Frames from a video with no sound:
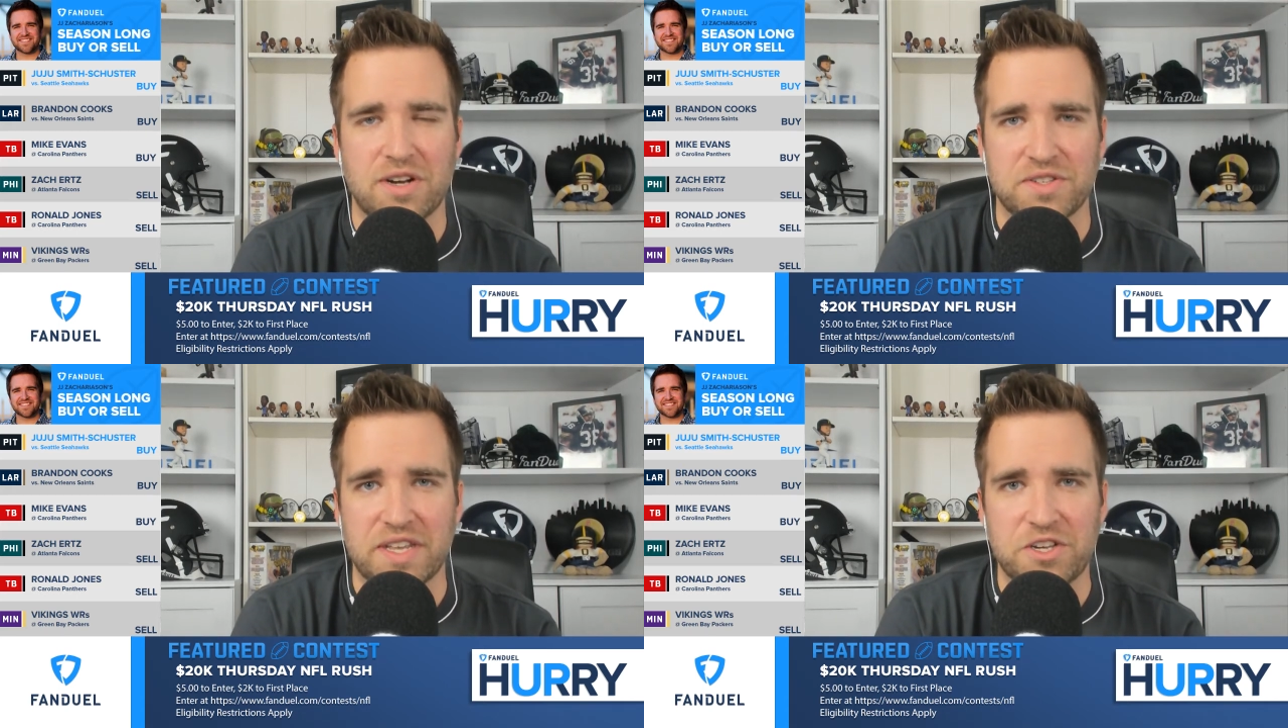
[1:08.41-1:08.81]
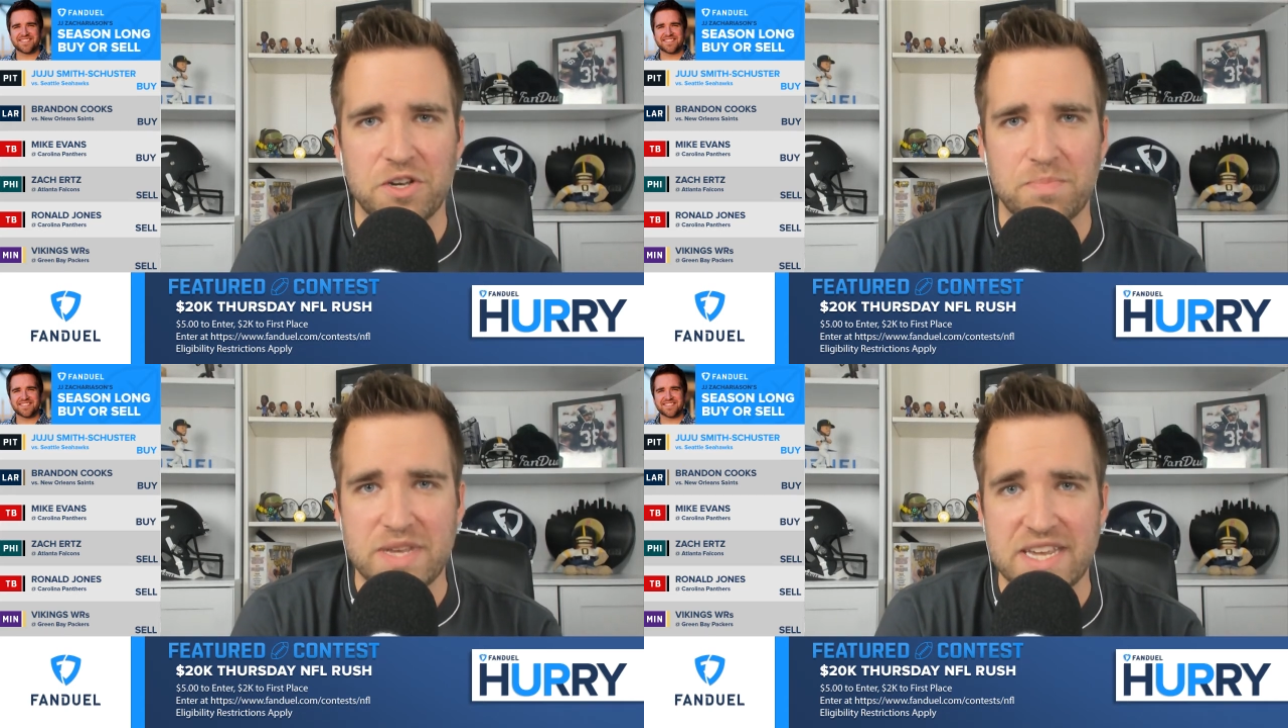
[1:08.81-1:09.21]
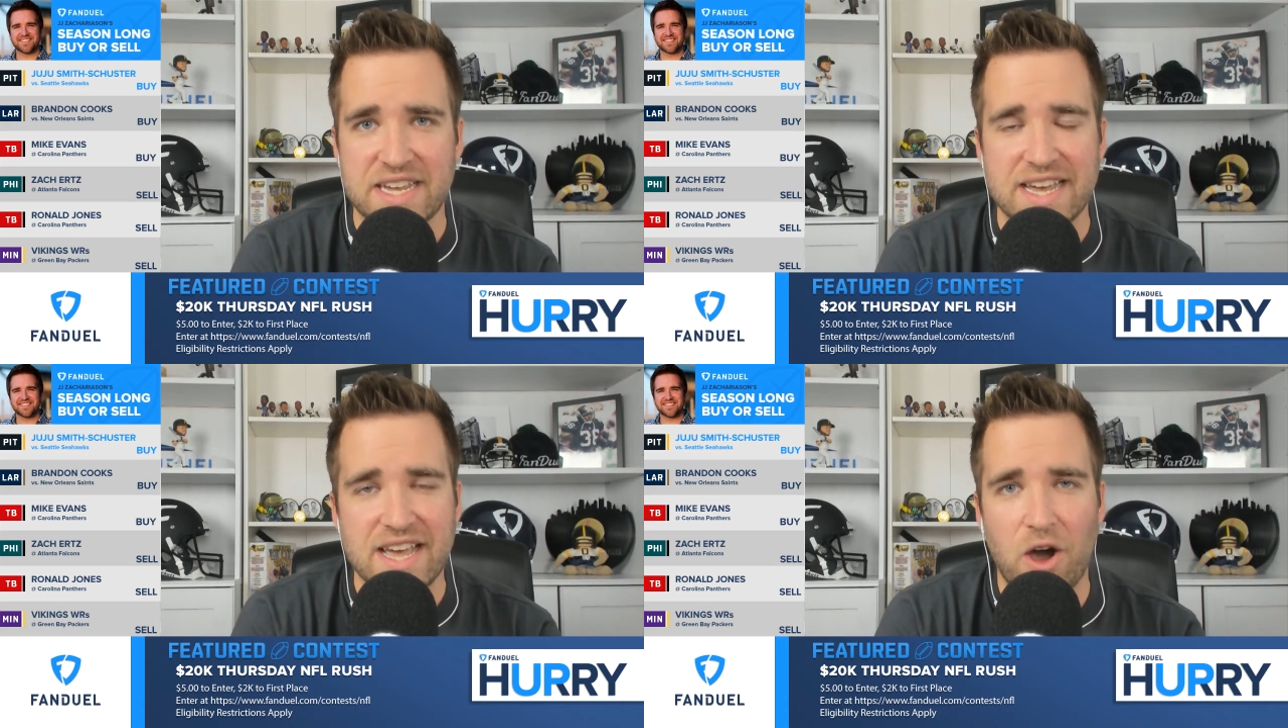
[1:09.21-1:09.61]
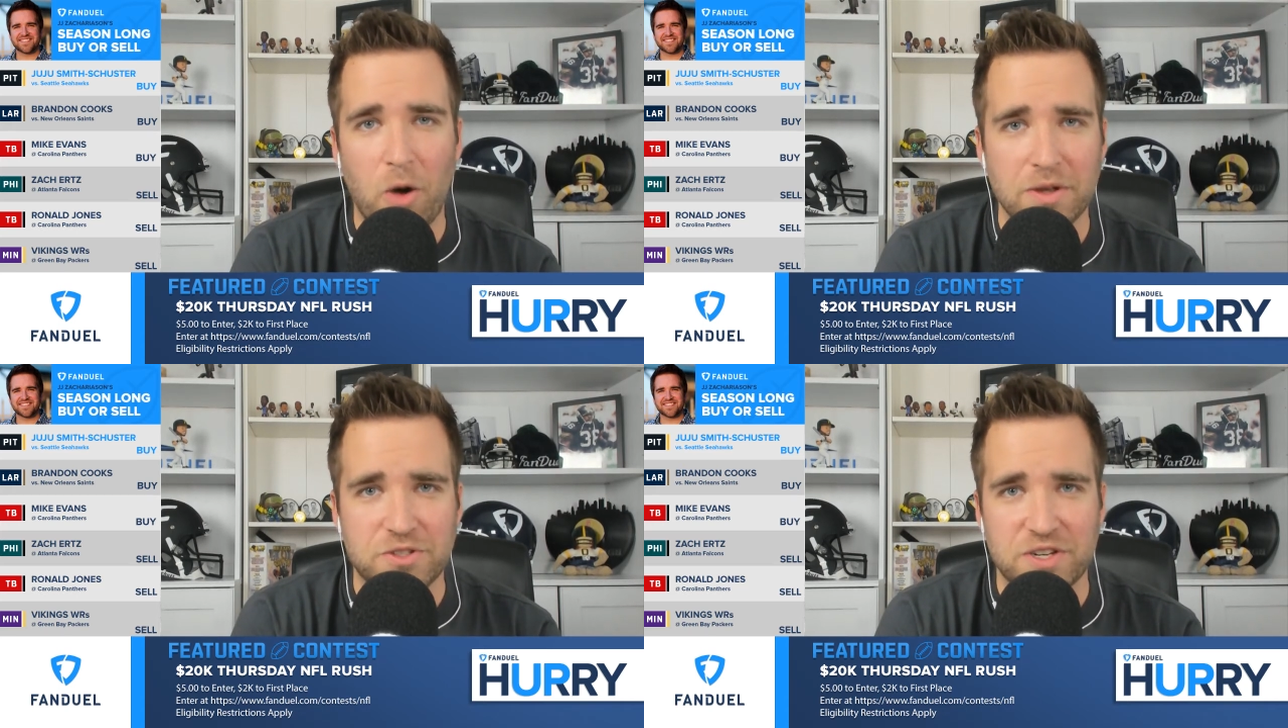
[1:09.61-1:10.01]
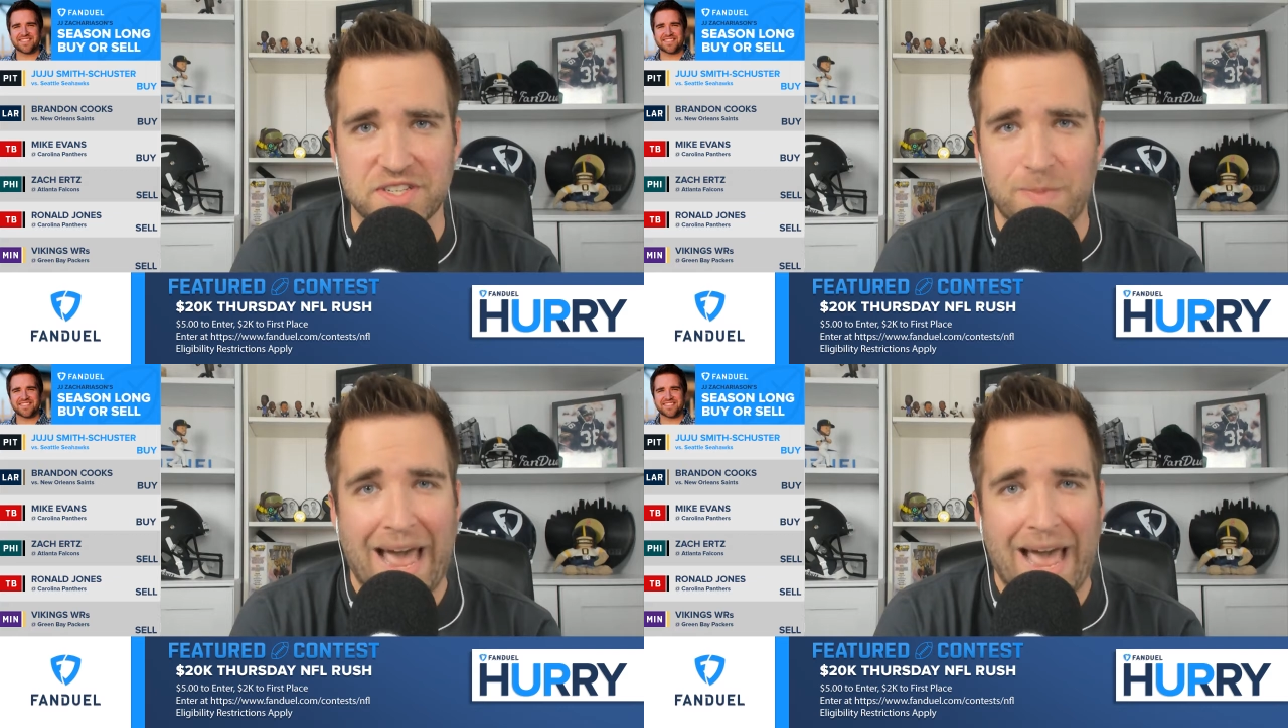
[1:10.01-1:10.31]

so they could be almost just as